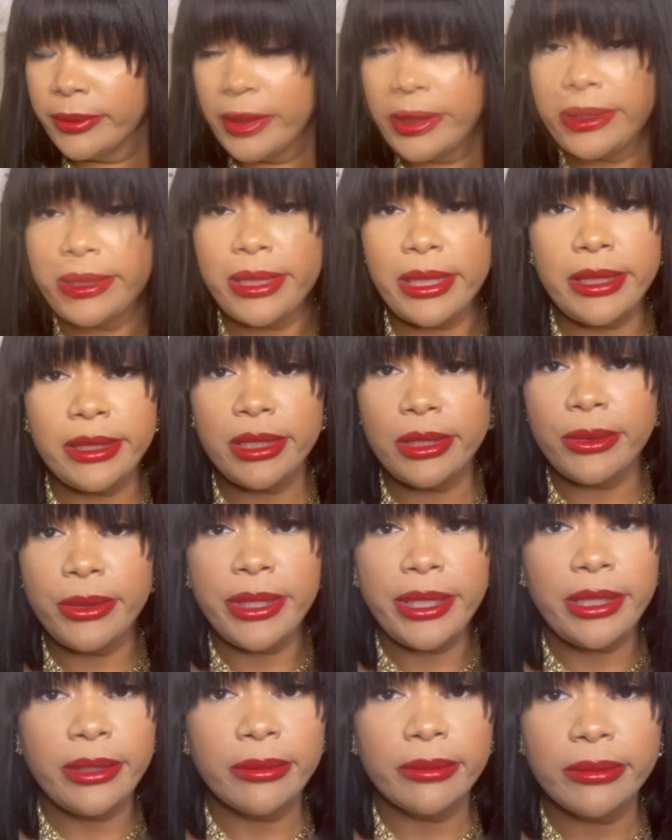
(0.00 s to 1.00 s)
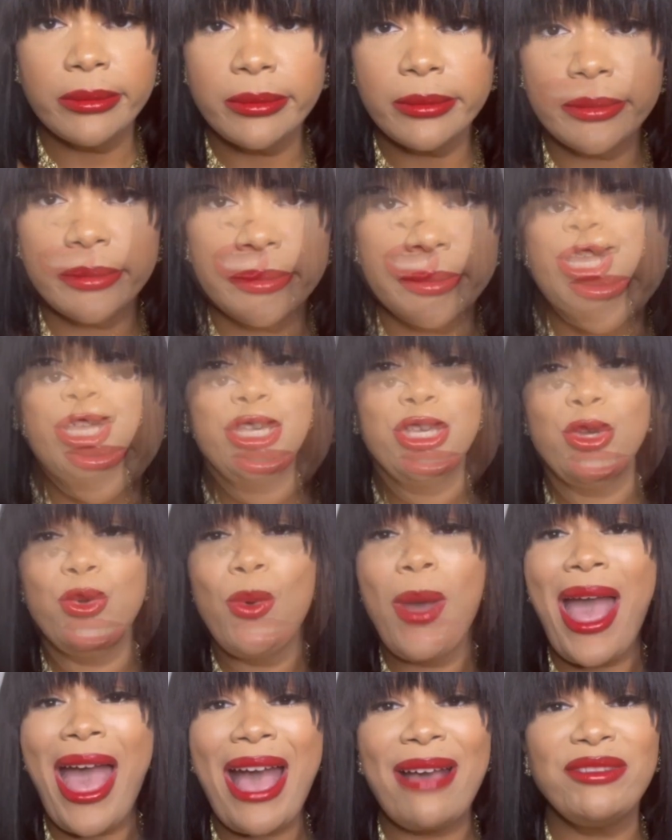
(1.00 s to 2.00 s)
Sunscreen.
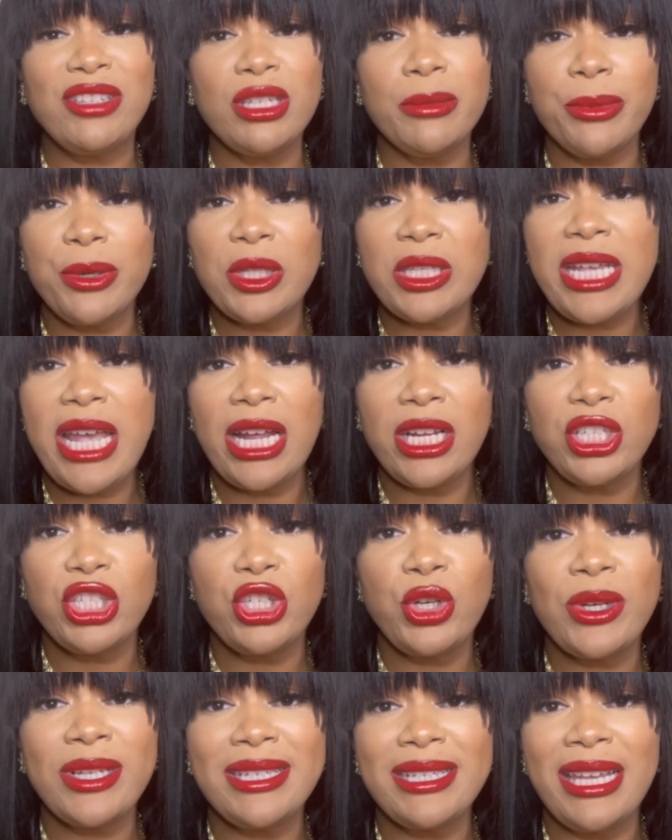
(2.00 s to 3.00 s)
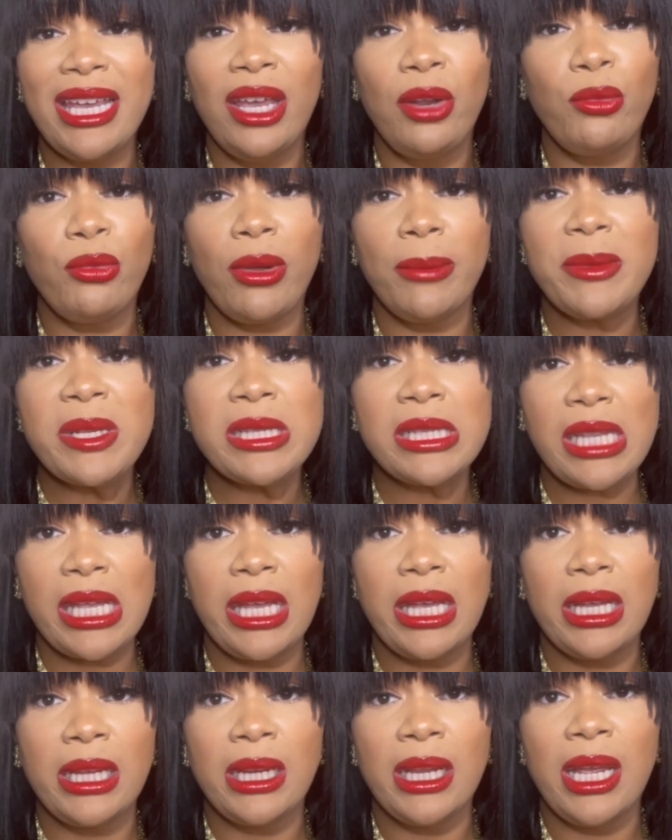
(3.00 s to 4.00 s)
You have to protect your skin from the
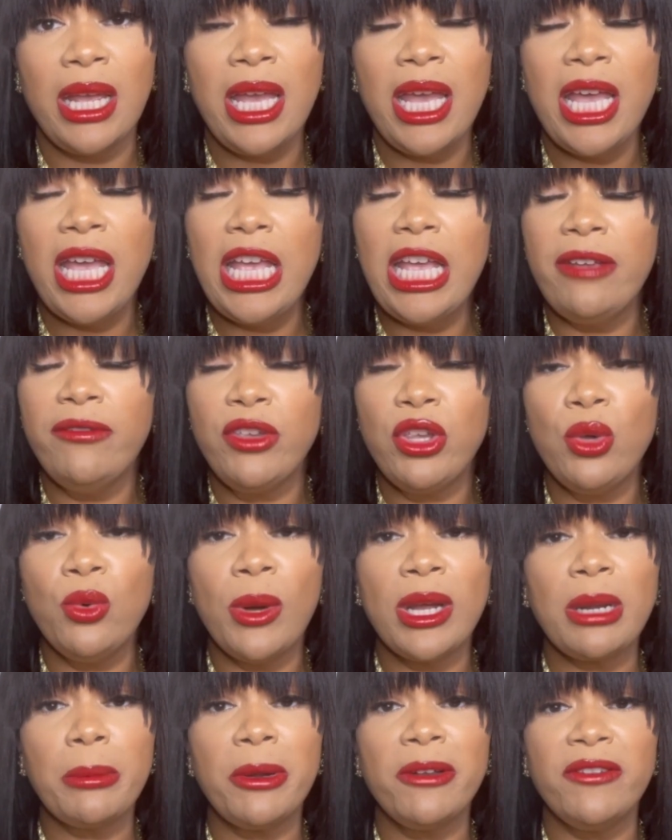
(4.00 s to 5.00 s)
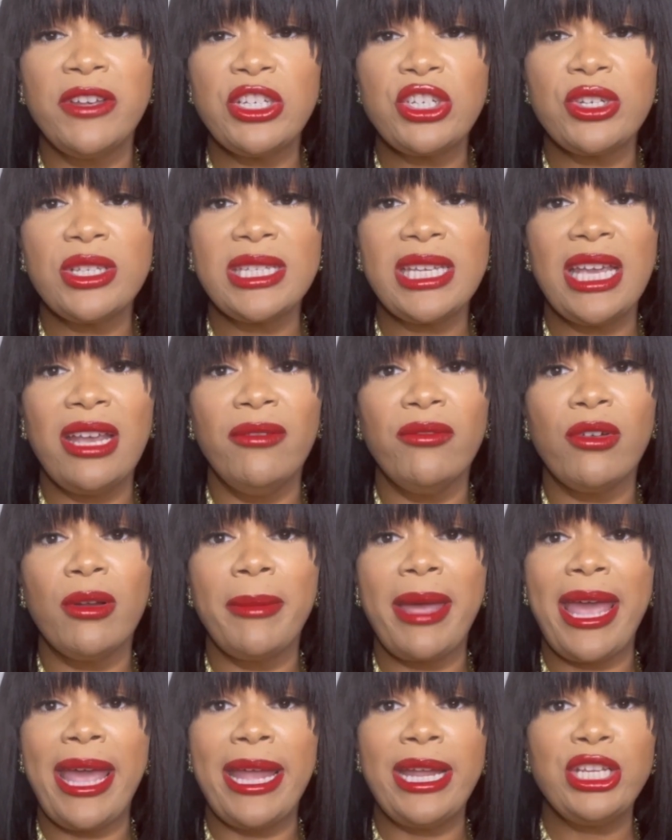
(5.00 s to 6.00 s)
sun. If you want to prevent your skin
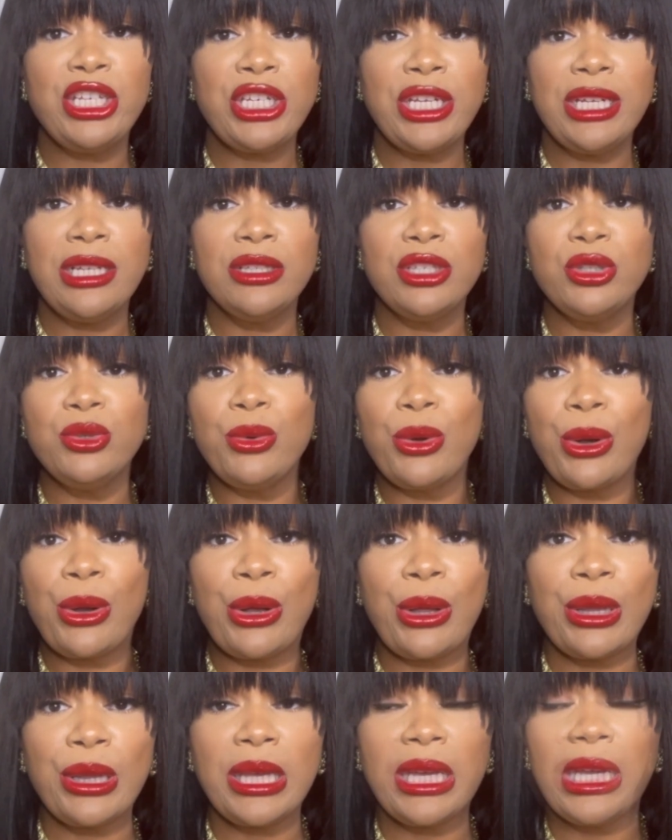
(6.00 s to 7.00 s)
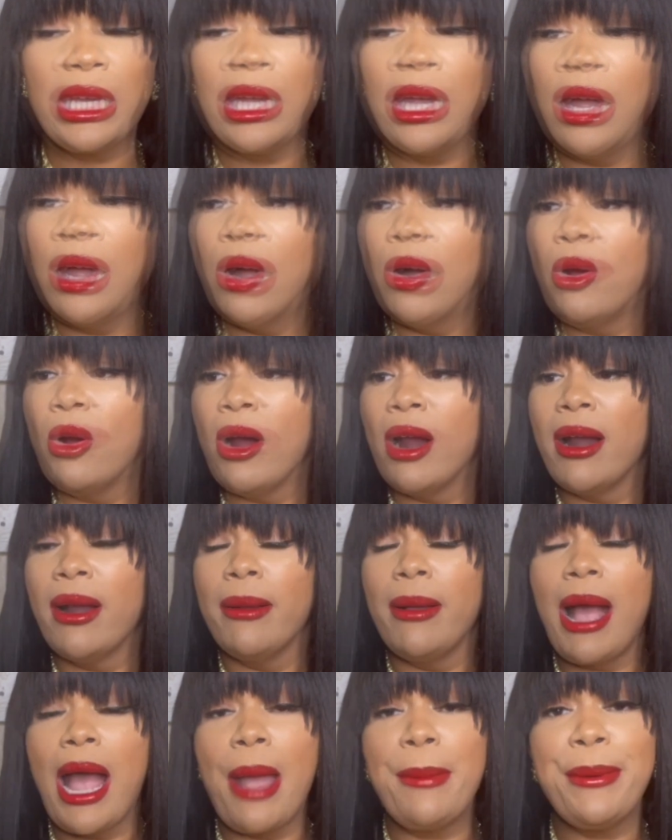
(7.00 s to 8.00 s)
from aging too early
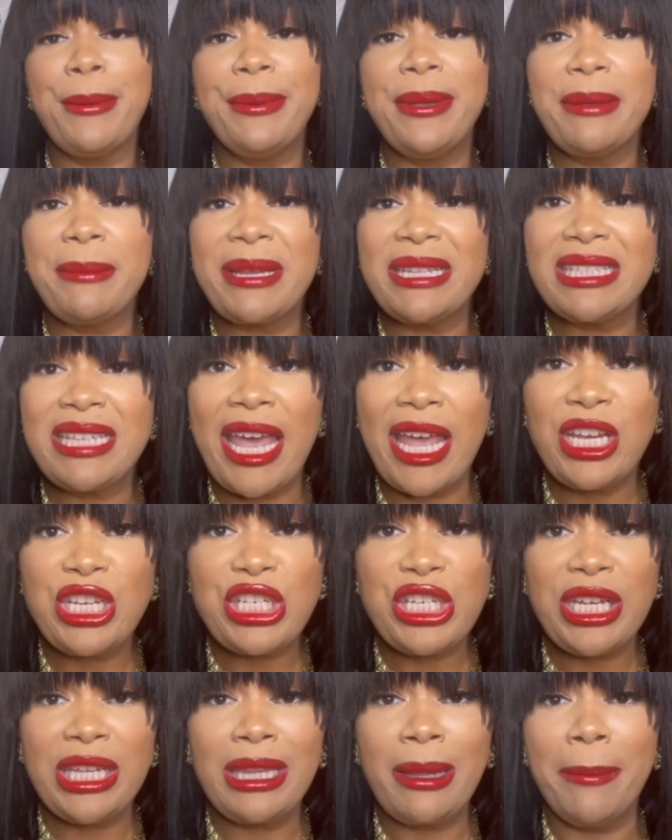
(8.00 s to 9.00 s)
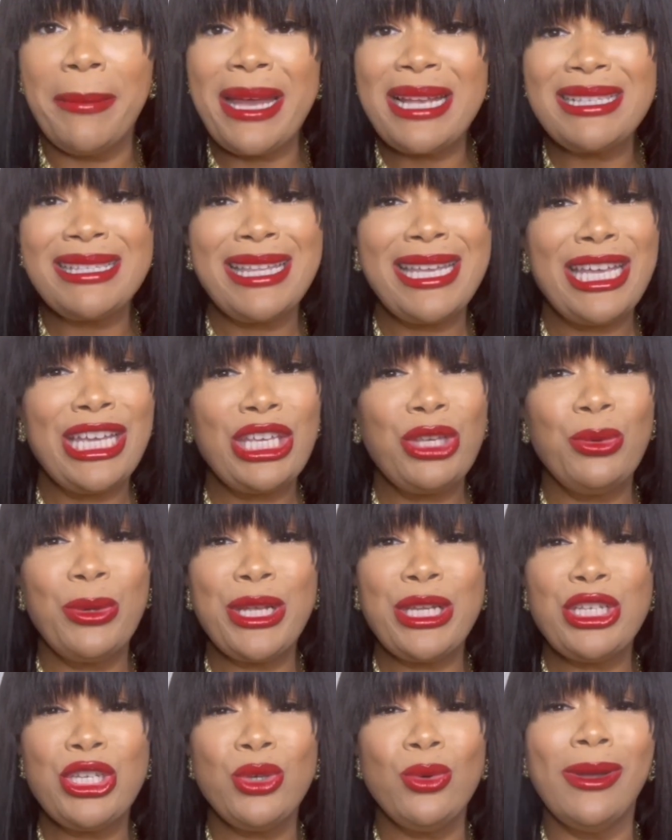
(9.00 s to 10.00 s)
or hyperpigmentation, the best thing you
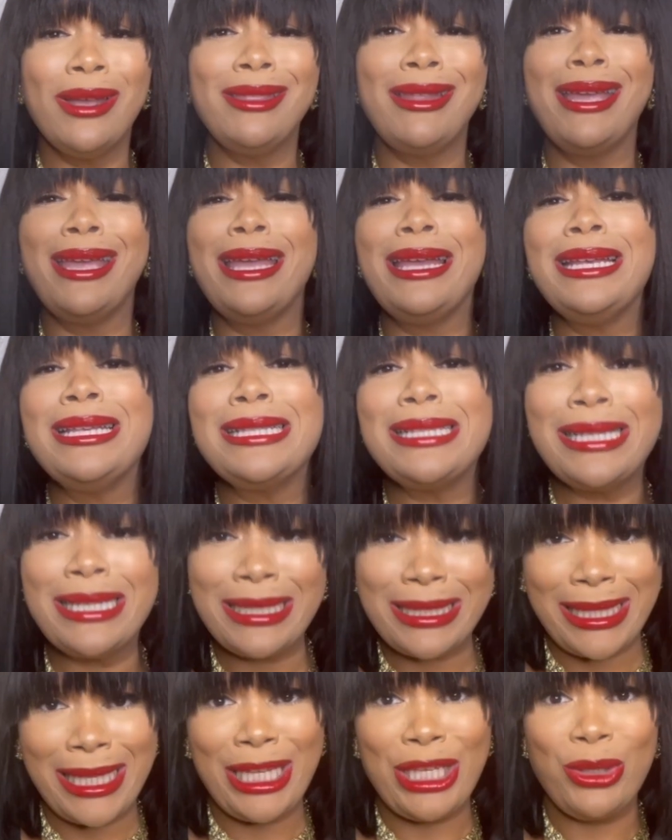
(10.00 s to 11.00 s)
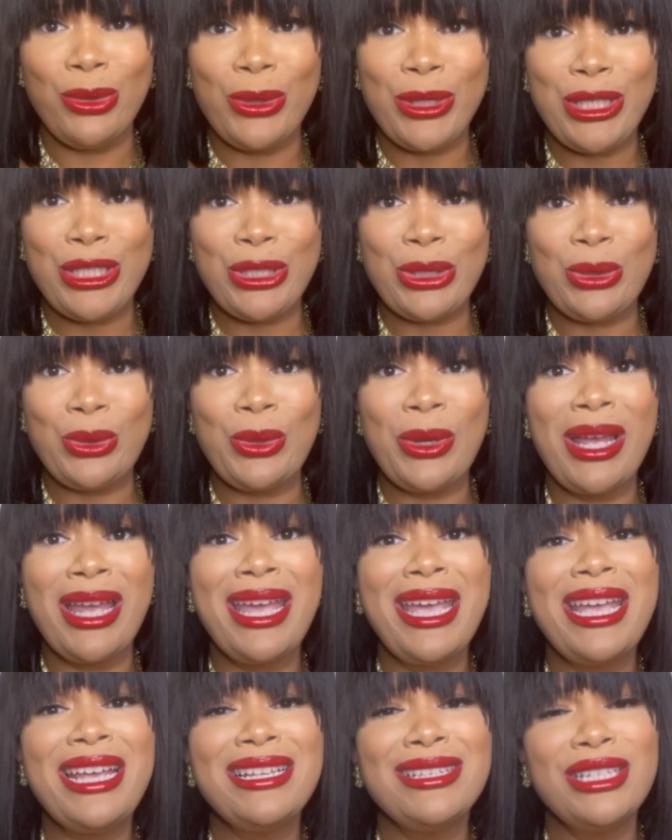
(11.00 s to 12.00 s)
can do and the easiest thing you can do
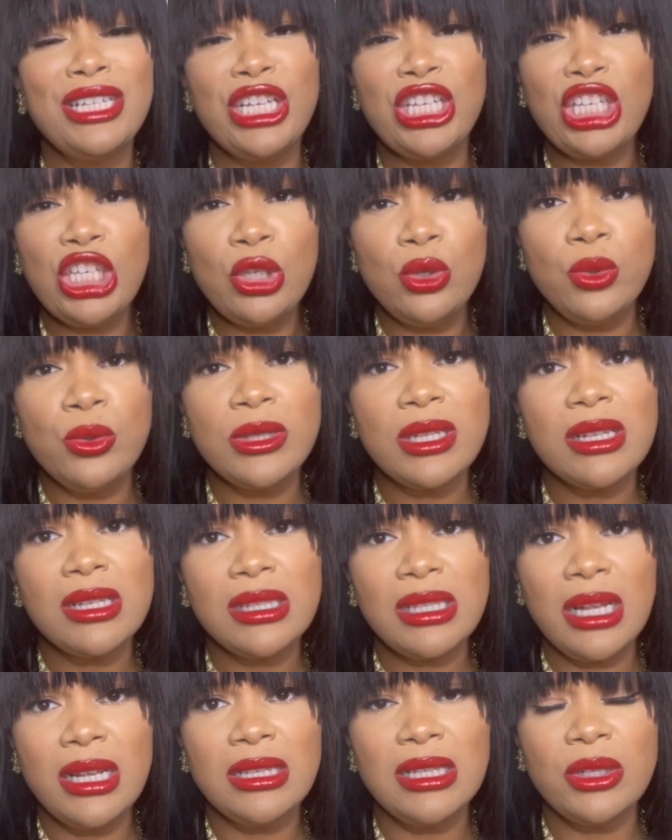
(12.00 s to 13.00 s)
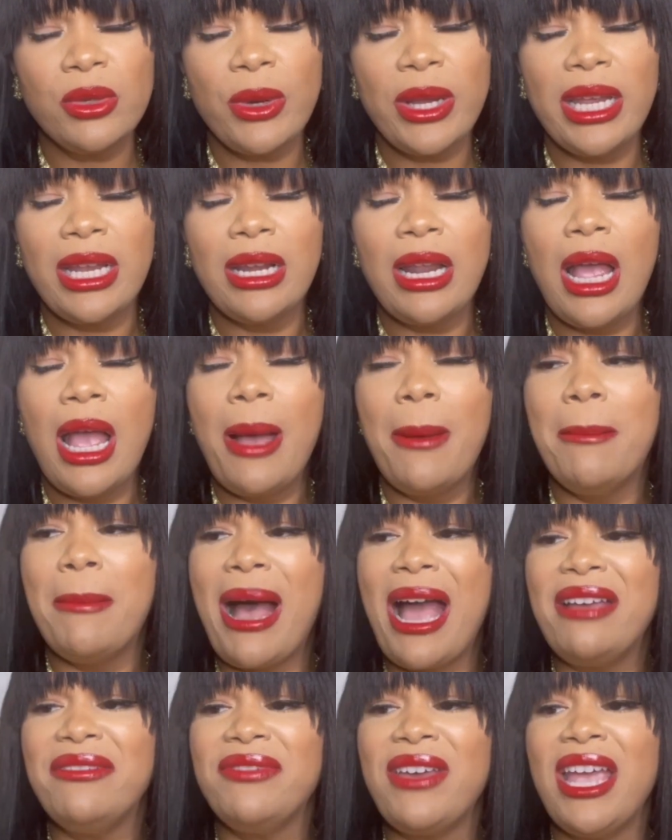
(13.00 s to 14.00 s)
is to use sunscreen.
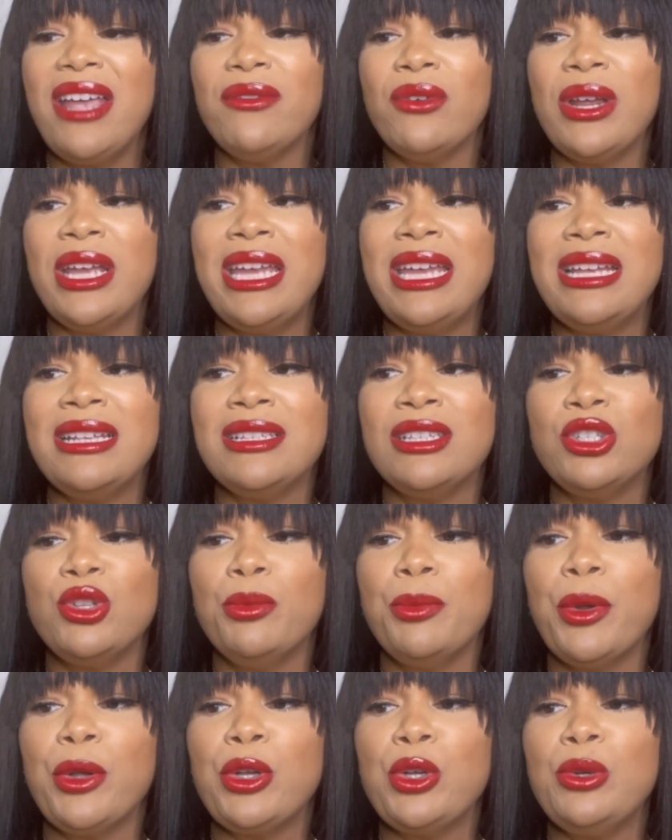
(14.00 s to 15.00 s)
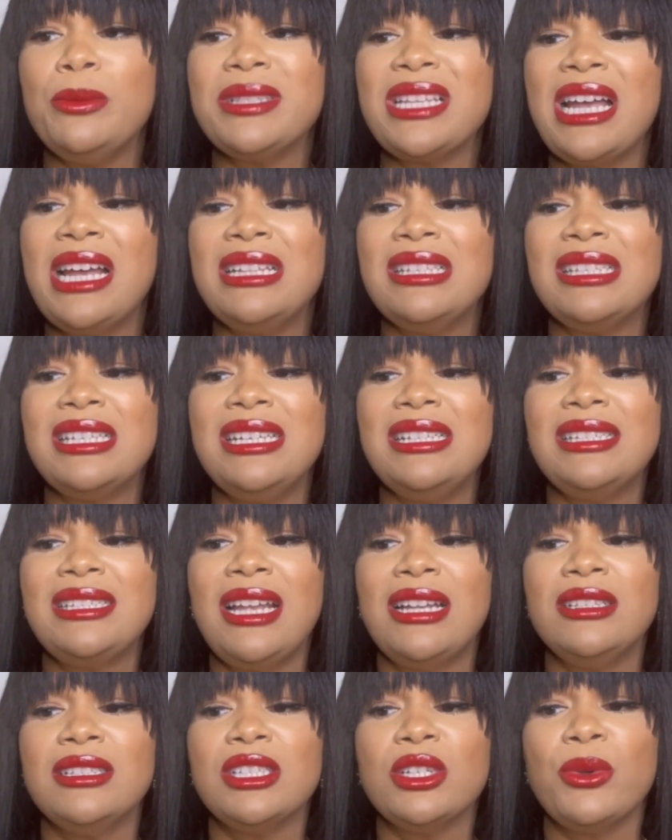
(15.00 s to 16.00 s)
My favorite is Supergoop's Unseen
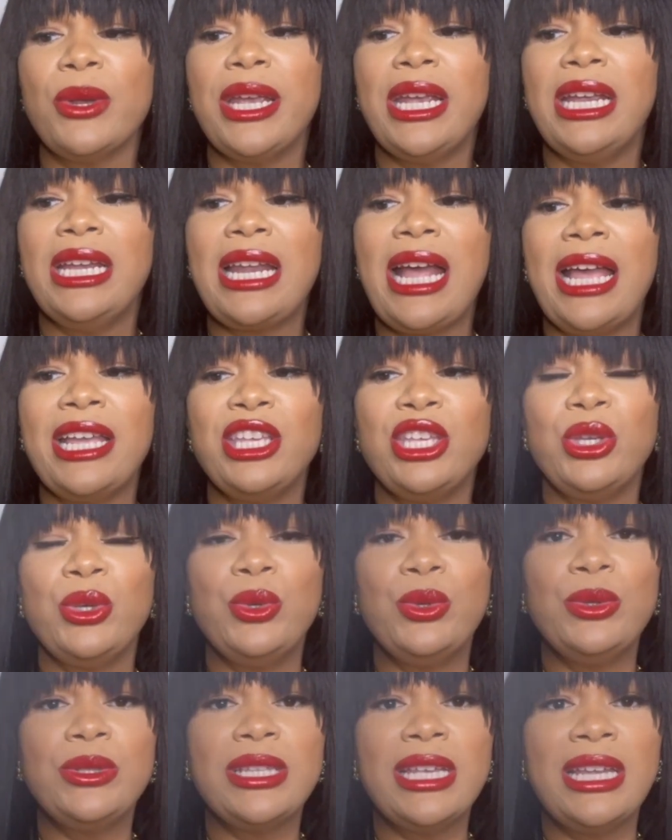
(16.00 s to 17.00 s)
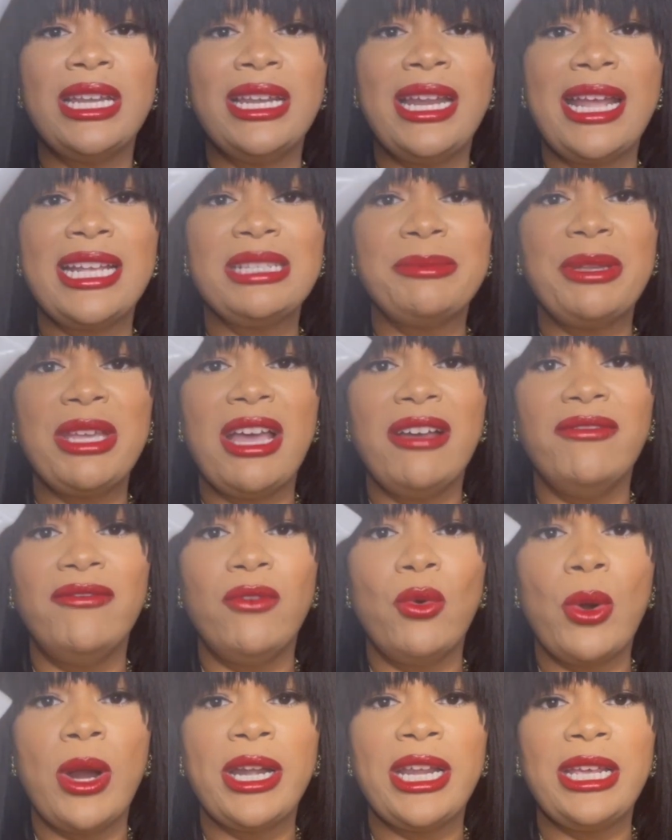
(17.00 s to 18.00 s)
Sunscreen. I use it in SPF
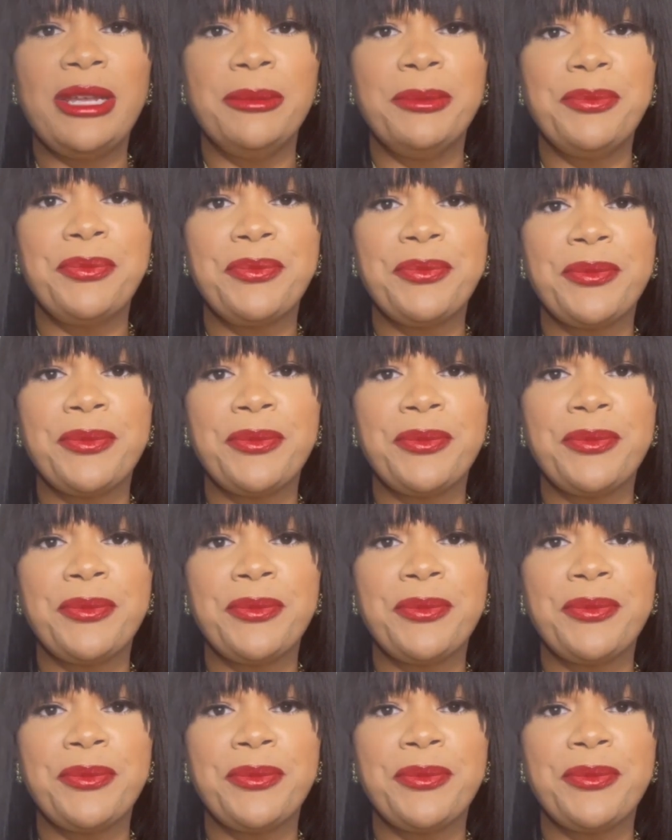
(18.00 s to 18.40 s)
40.